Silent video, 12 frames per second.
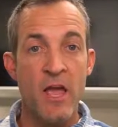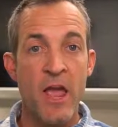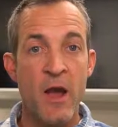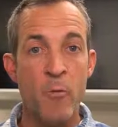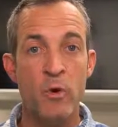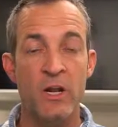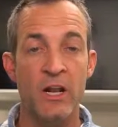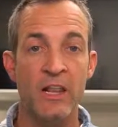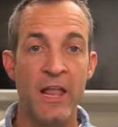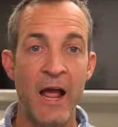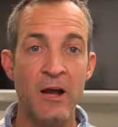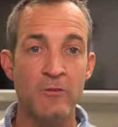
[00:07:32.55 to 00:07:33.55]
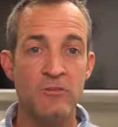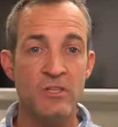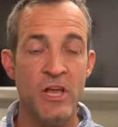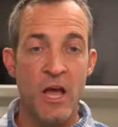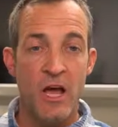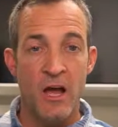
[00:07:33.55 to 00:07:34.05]
And what it allows
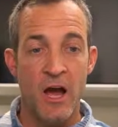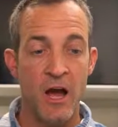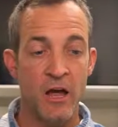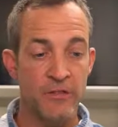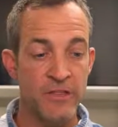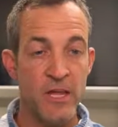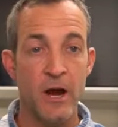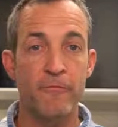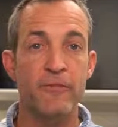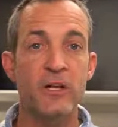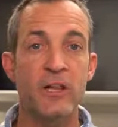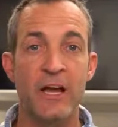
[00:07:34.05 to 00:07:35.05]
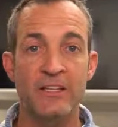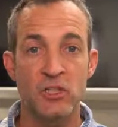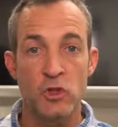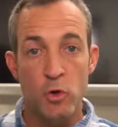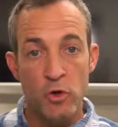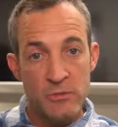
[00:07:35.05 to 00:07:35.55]
the alveoli to
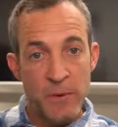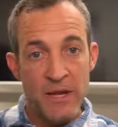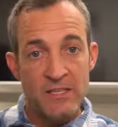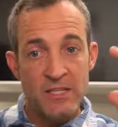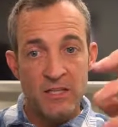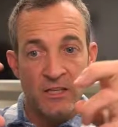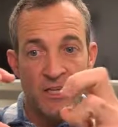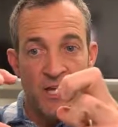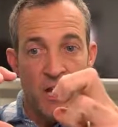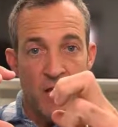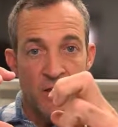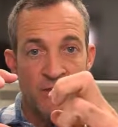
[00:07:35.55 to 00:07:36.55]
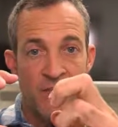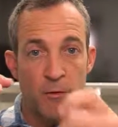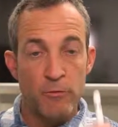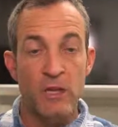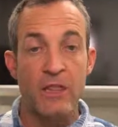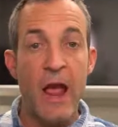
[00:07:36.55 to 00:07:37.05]
do is basically they
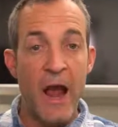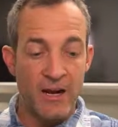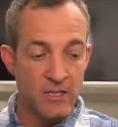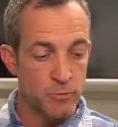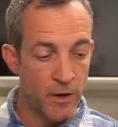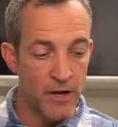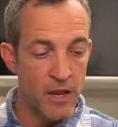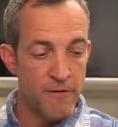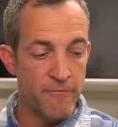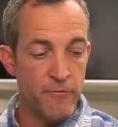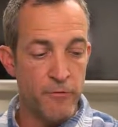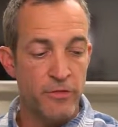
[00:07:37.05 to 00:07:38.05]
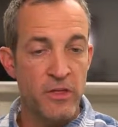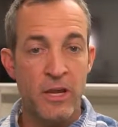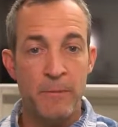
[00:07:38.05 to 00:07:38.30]
relax, right? If you think